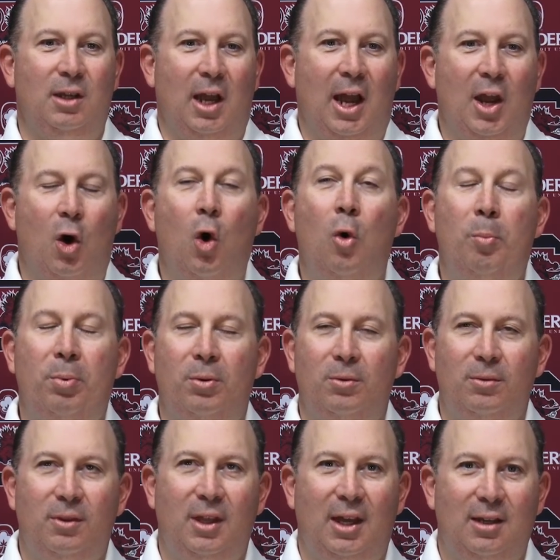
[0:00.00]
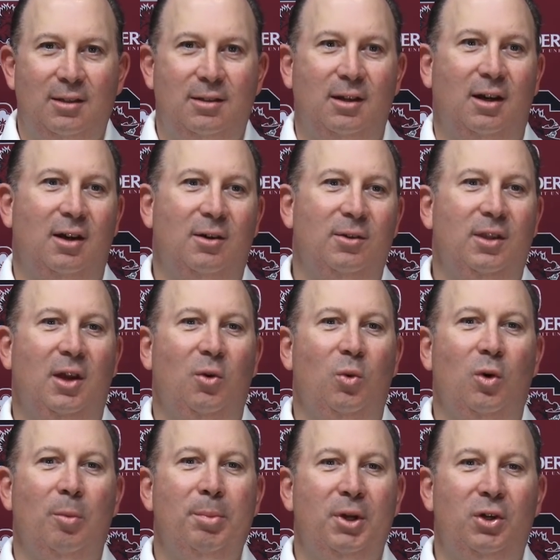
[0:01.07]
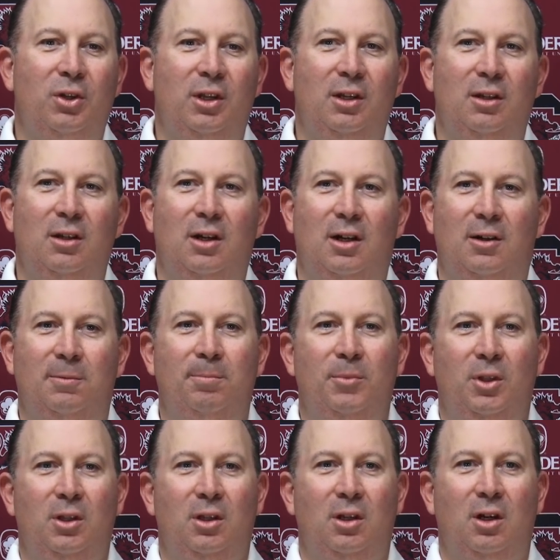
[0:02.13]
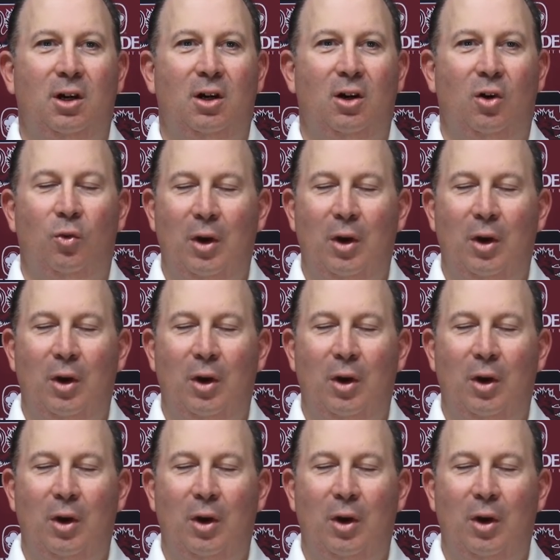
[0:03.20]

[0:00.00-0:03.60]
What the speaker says: I hope that that we're building a